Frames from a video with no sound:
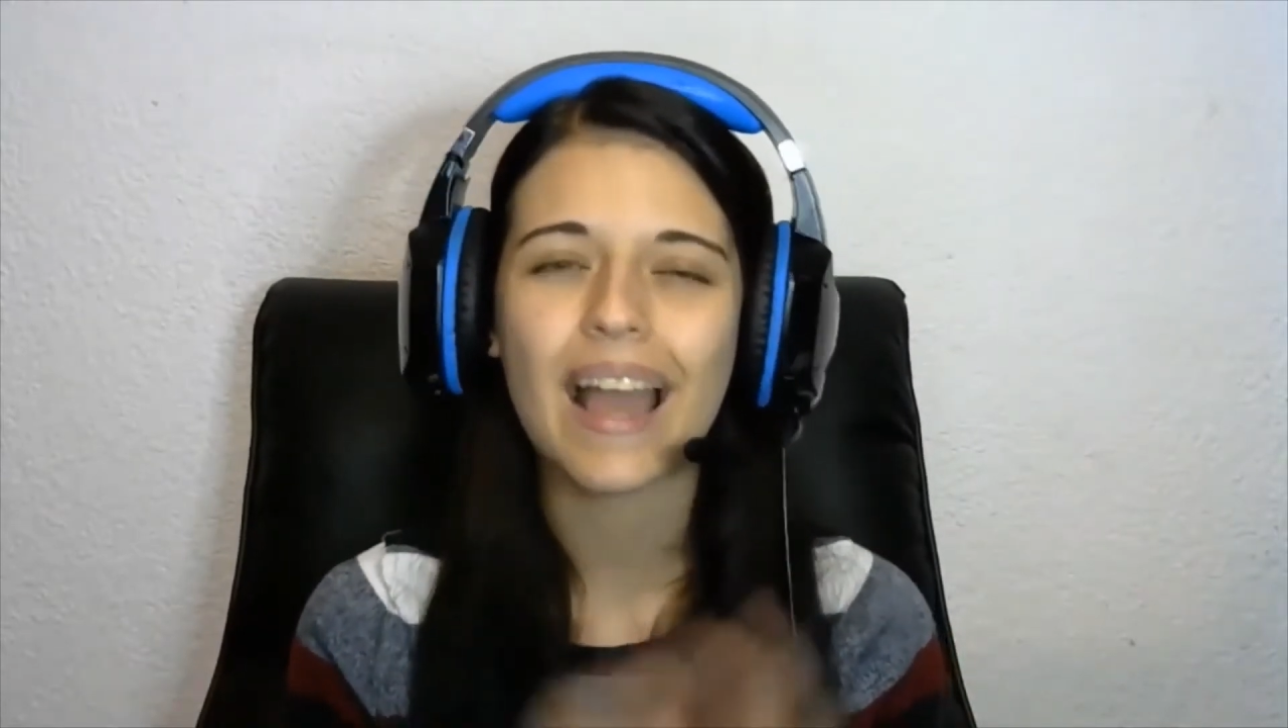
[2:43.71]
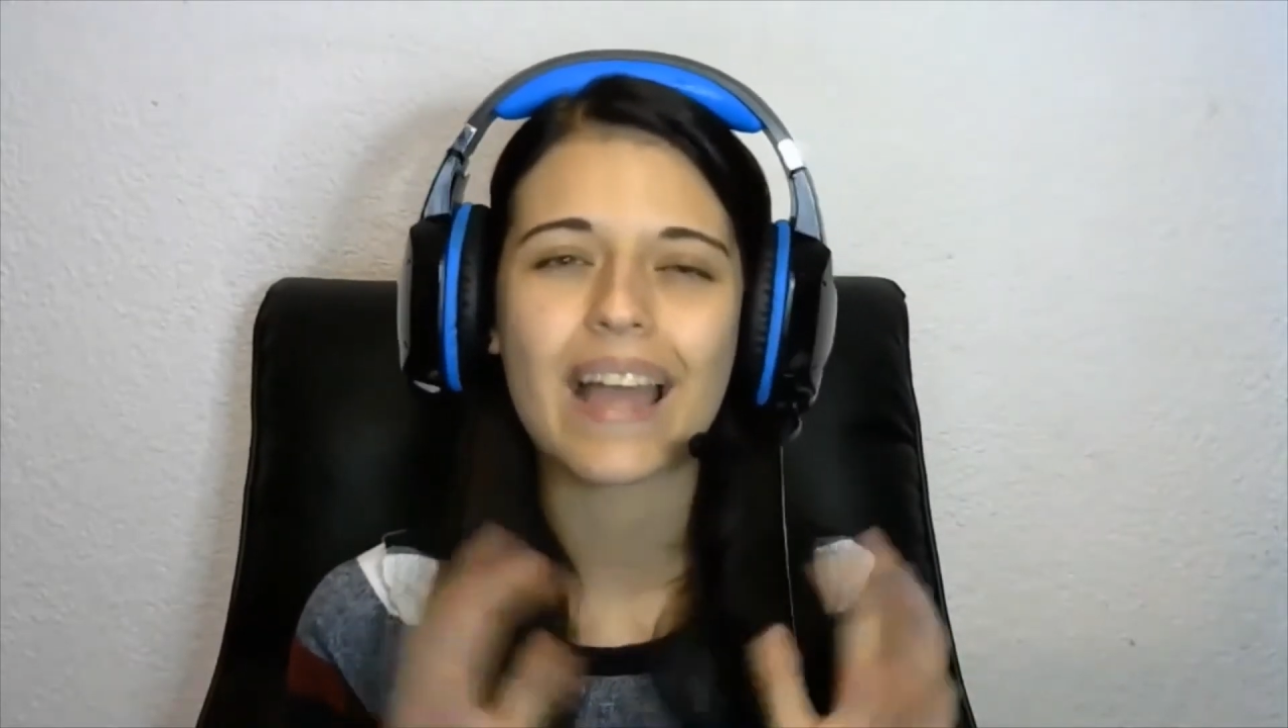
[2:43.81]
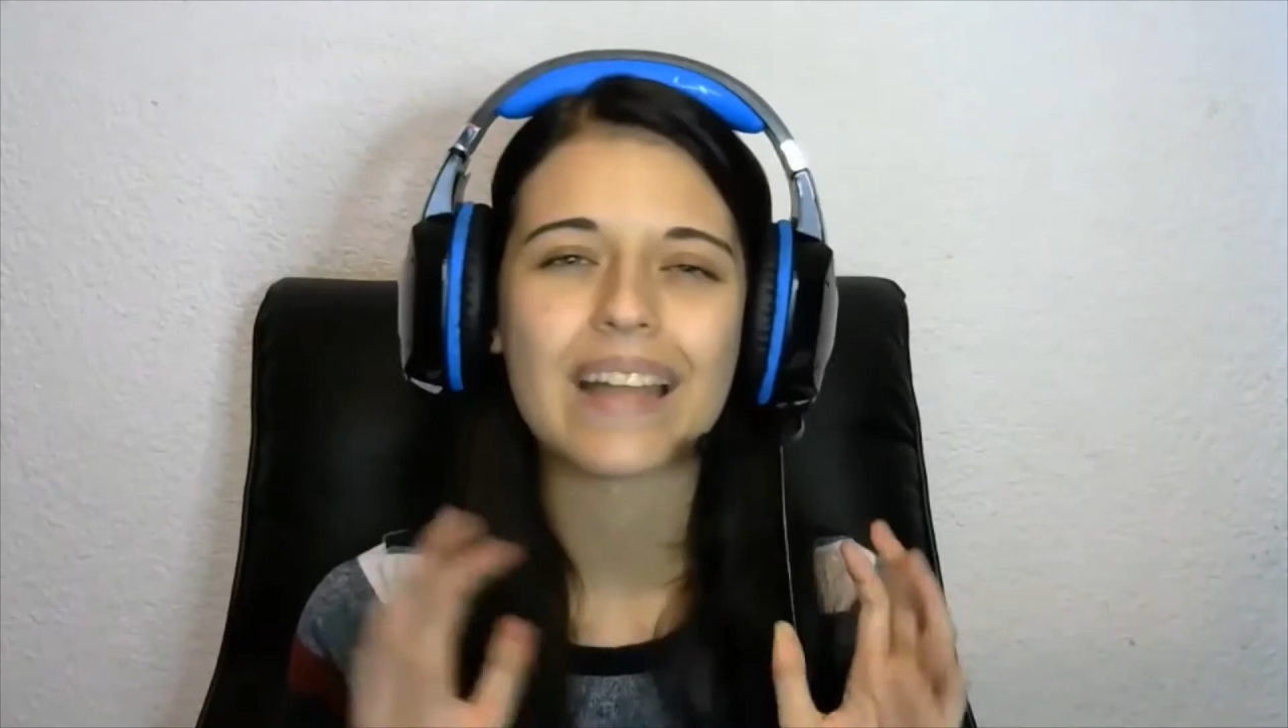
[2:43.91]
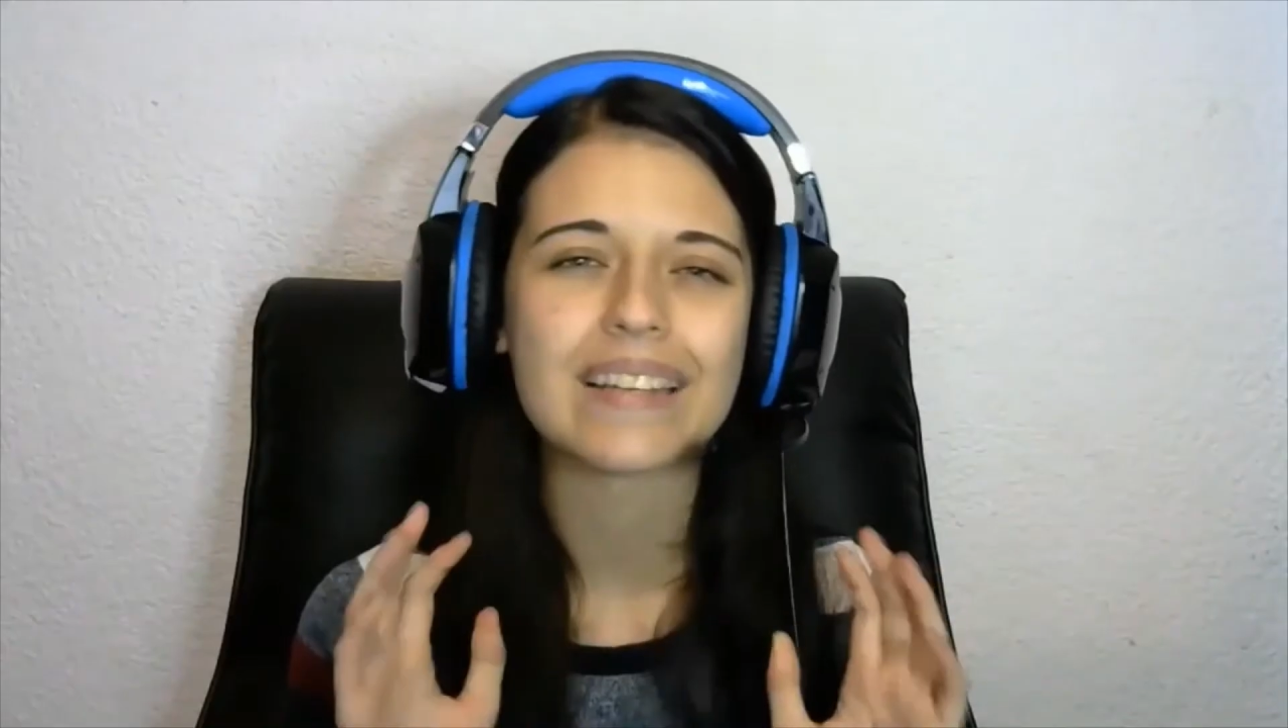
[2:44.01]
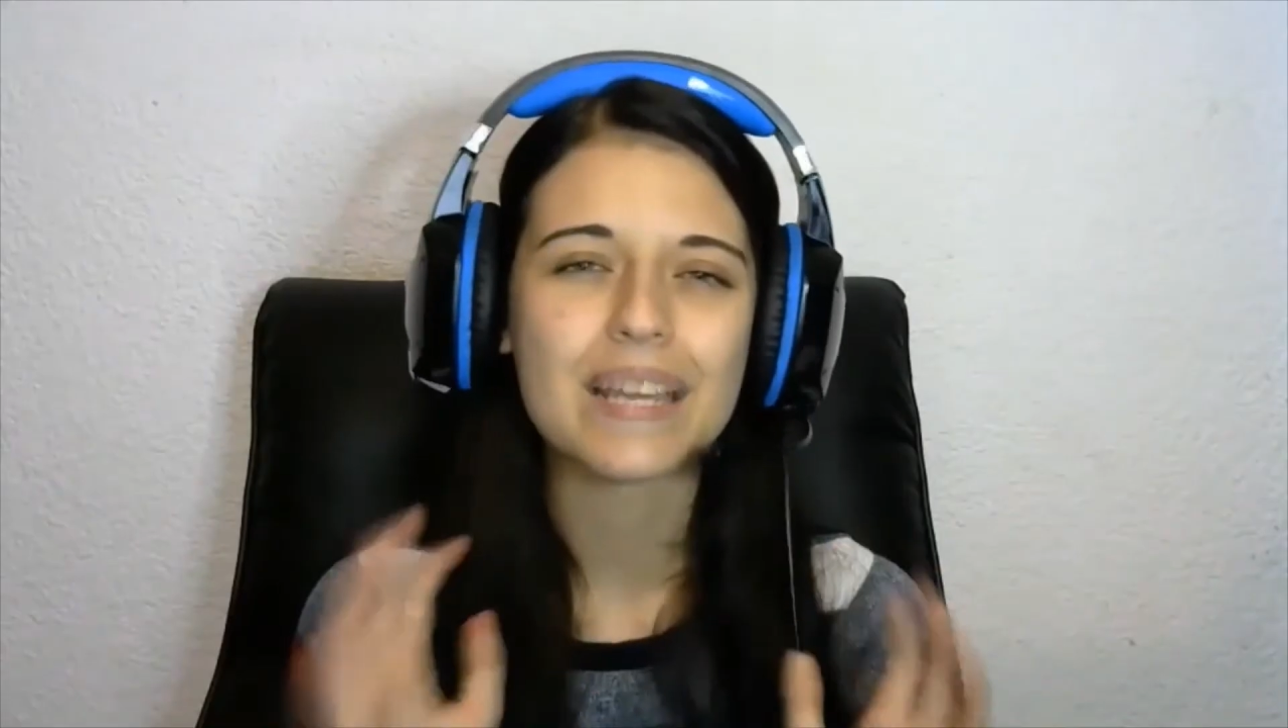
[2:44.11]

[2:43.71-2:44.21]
and